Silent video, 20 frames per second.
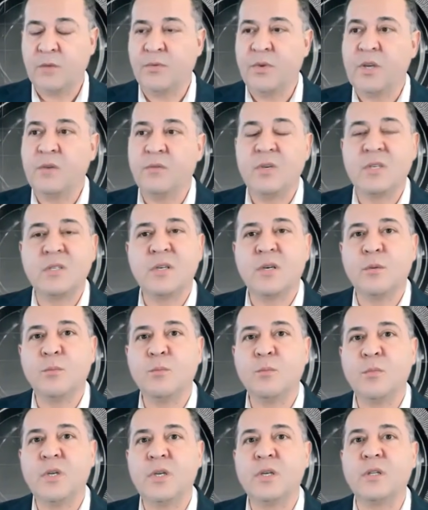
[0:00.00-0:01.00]
he was a
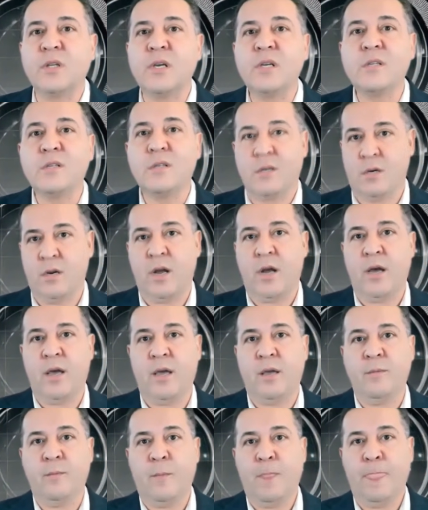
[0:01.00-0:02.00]
Middle Eastern
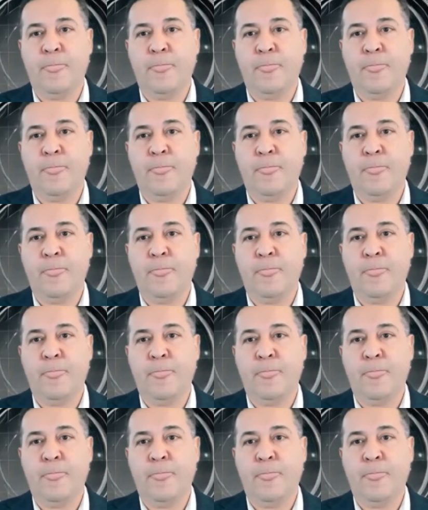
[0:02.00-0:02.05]
guy,